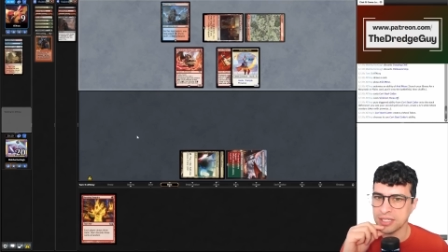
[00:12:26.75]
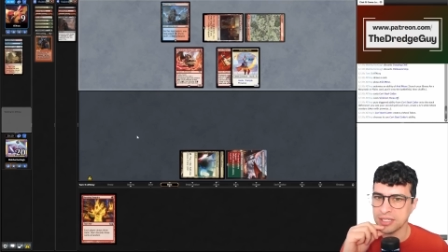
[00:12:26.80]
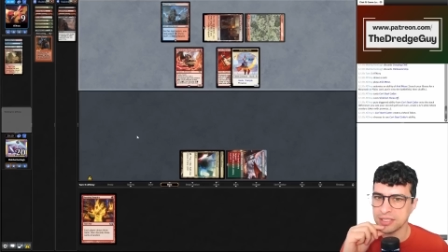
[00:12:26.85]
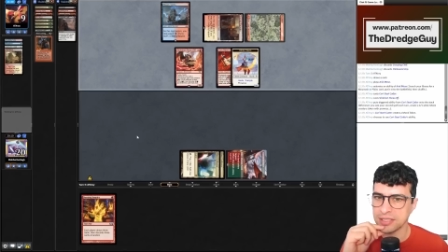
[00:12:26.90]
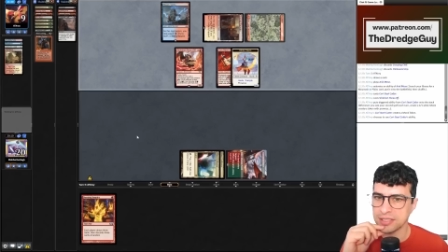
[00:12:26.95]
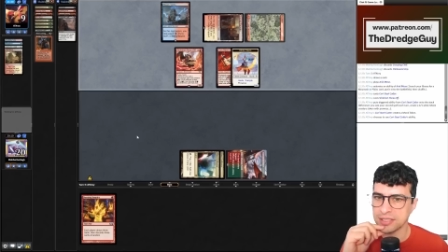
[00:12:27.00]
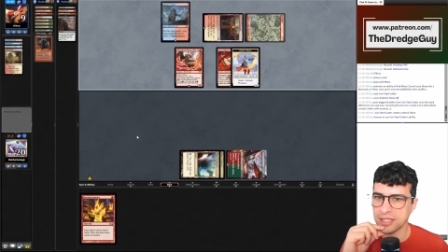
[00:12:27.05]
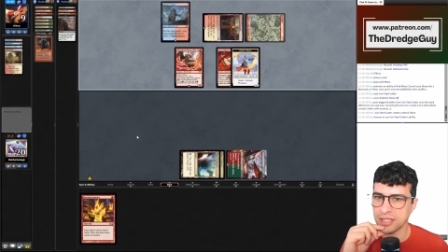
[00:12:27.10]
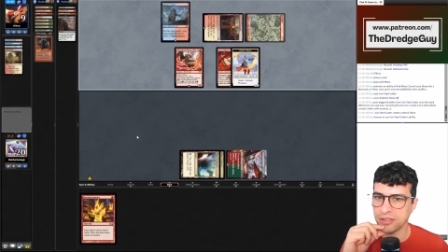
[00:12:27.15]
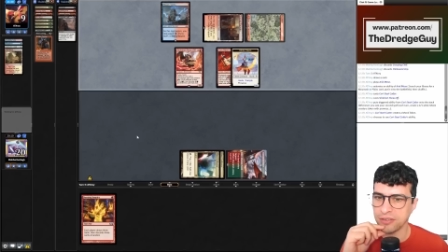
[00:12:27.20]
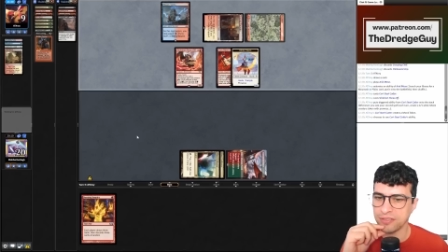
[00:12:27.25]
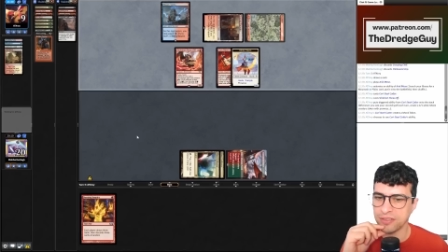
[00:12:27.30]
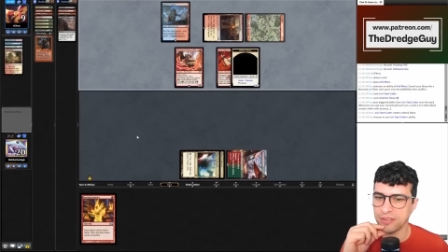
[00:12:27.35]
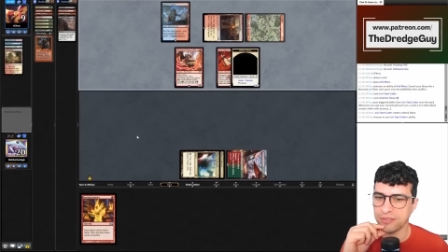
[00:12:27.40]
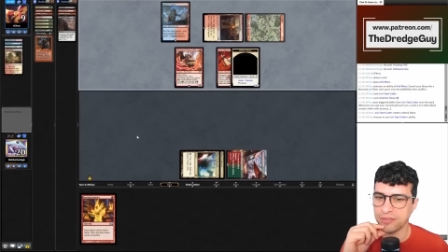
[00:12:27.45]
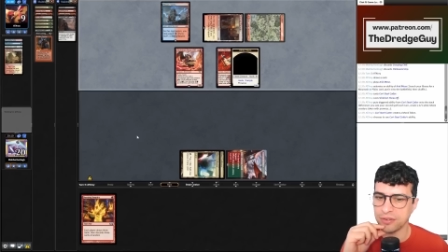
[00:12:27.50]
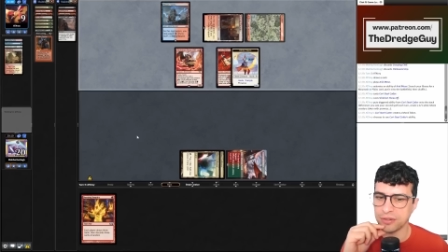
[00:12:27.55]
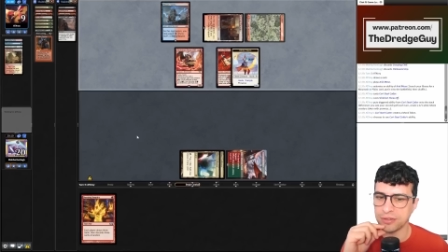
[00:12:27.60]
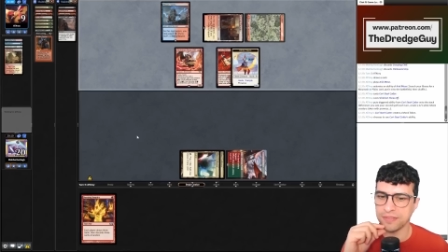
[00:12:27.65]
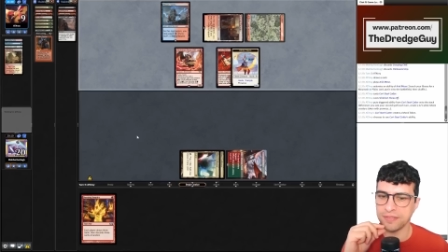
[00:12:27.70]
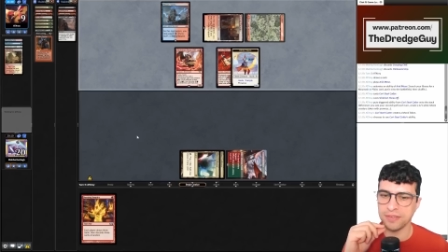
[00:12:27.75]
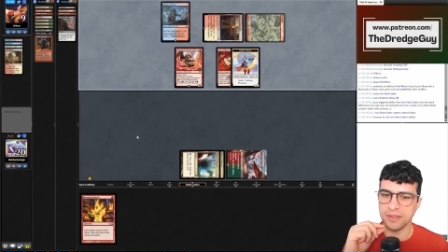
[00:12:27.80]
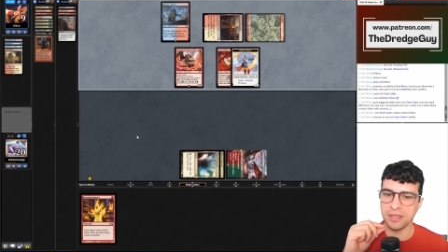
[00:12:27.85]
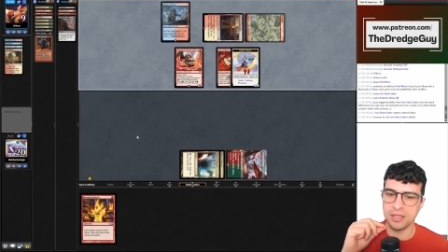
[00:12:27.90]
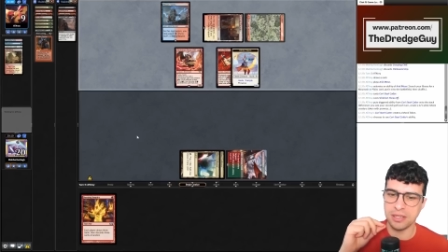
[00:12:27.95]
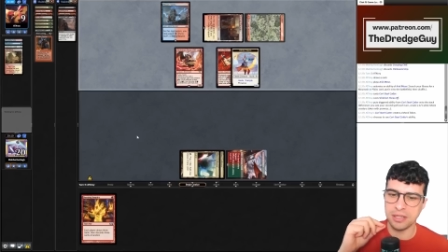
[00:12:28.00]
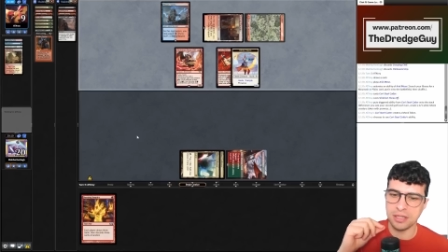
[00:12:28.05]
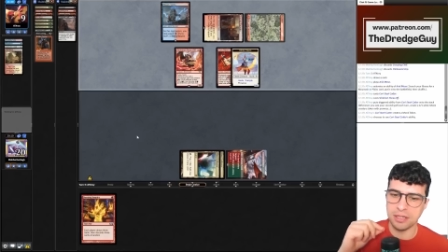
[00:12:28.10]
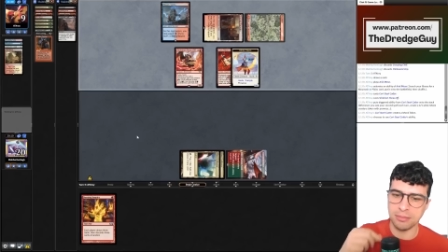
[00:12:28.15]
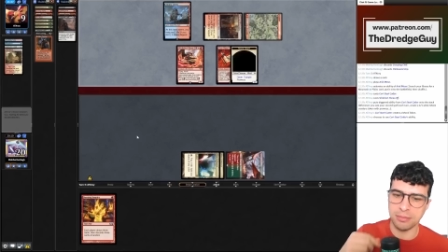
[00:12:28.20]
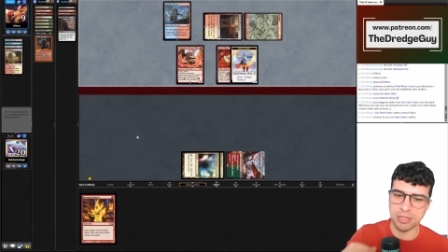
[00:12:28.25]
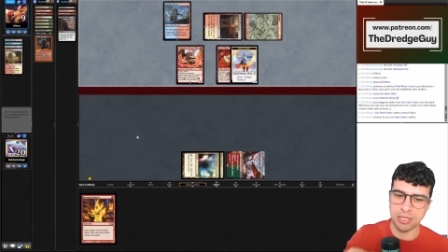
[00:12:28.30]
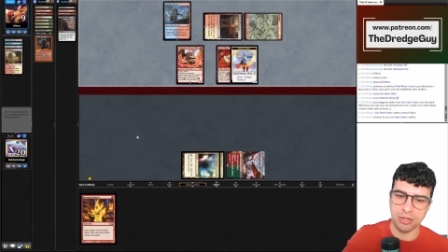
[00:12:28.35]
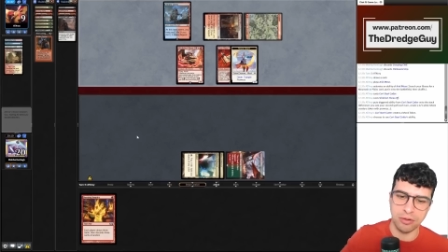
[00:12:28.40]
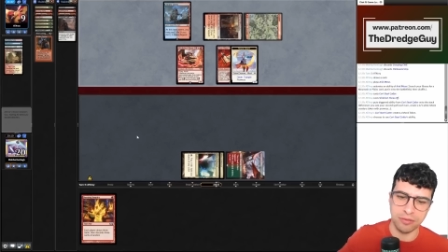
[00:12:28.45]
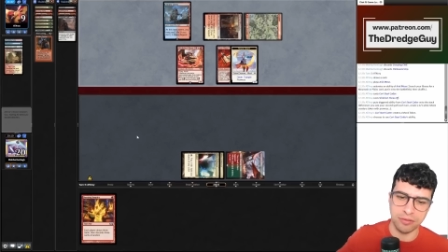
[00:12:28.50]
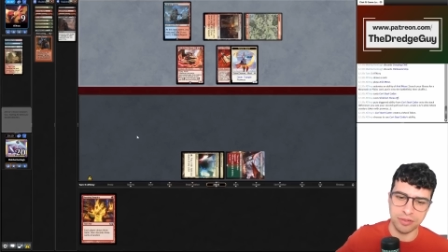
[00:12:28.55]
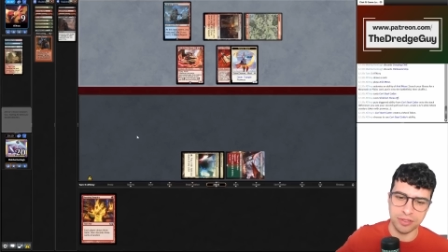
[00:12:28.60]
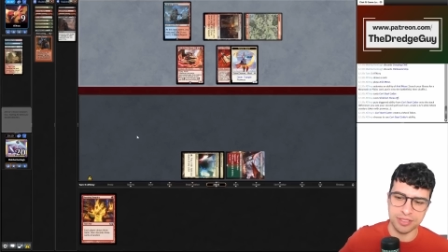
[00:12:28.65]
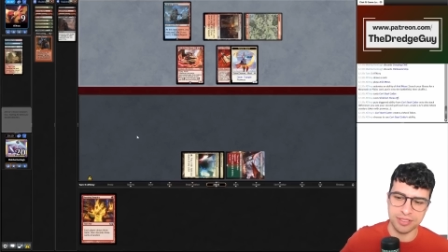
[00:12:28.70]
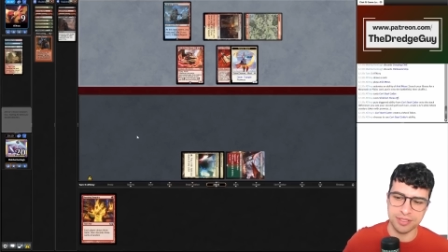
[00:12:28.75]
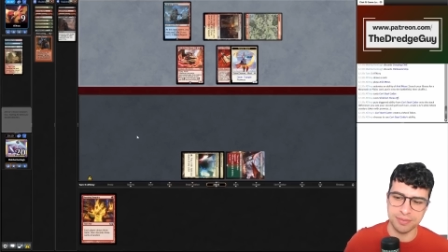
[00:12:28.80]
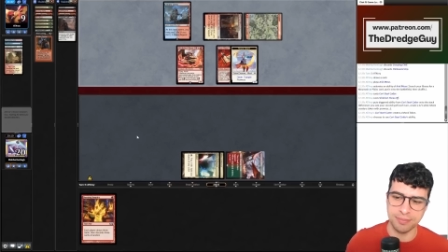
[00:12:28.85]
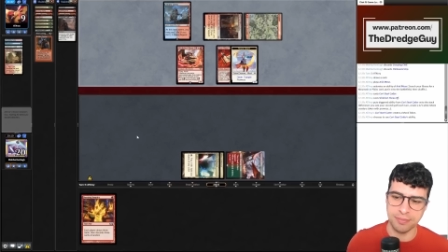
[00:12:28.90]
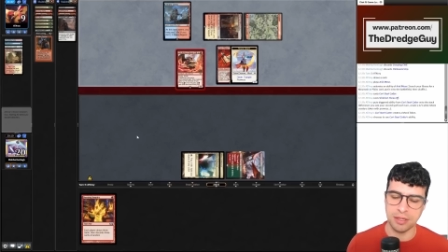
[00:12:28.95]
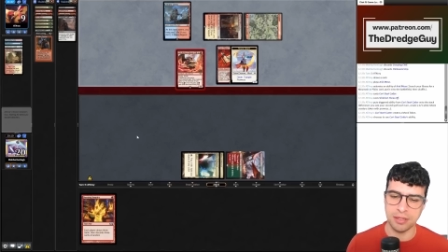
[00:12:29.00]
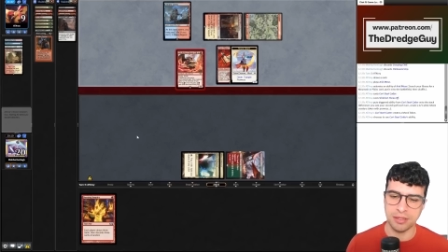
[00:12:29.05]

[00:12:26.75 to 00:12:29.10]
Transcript: instead of the 4th Mana Confluence.